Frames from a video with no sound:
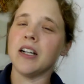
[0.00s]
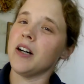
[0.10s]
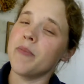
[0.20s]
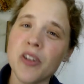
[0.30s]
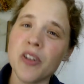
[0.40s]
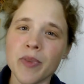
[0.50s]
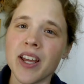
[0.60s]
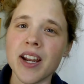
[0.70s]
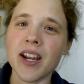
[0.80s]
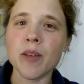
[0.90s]
a
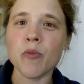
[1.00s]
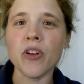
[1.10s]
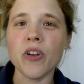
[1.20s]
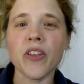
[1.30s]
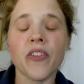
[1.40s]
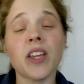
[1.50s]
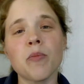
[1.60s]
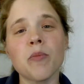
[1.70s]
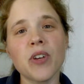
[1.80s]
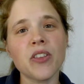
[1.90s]
middleman anymore and that they
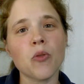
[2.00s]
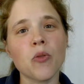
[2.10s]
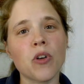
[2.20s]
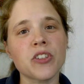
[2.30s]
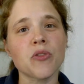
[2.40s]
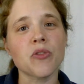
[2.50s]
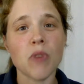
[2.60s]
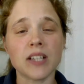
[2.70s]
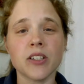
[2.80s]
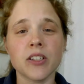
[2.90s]
can bring their works
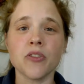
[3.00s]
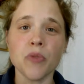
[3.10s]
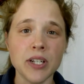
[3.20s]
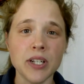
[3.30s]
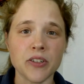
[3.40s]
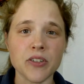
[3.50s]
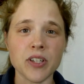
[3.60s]
directly to readers.